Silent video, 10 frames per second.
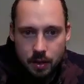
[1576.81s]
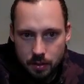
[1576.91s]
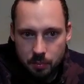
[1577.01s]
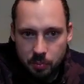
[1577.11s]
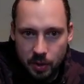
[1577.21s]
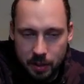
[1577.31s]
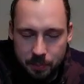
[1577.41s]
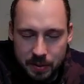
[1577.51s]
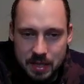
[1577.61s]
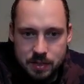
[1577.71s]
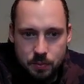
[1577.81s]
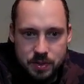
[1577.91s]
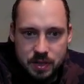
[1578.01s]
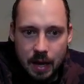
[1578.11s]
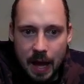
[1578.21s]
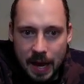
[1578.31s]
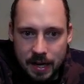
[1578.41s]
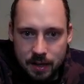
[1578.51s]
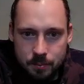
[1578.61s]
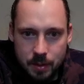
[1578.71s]
The brick piece was an
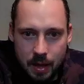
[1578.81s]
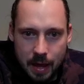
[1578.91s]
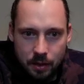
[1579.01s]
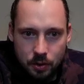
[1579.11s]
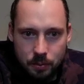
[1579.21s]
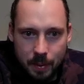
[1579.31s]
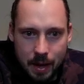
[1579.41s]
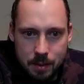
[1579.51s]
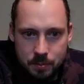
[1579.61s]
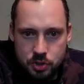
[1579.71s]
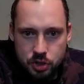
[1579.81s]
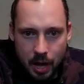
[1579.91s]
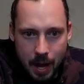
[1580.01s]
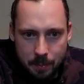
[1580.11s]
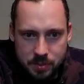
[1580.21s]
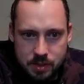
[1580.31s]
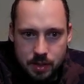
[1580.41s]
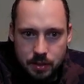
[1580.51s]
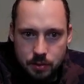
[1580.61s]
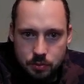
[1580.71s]
item held by Machops
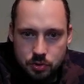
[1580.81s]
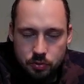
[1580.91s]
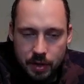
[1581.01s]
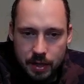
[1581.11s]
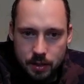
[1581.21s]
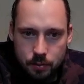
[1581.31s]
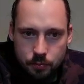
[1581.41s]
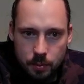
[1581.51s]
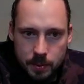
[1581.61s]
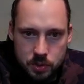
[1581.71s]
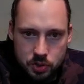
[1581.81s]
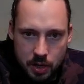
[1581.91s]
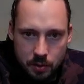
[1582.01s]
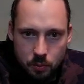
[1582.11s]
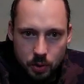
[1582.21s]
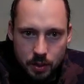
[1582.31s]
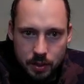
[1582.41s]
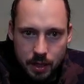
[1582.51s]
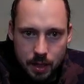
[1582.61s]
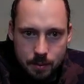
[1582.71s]
that you traded from a Gen 1
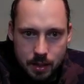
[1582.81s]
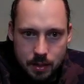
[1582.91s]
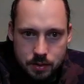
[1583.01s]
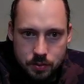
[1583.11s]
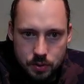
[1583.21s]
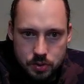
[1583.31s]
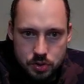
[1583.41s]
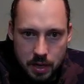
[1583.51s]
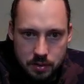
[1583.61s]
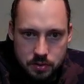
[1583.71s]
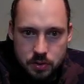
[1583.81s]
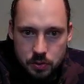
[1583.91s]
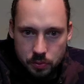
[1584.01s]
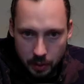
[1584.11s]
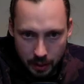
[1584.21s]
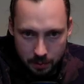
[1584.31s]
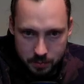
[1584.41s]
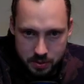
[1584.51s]
game into a Gen 2 game.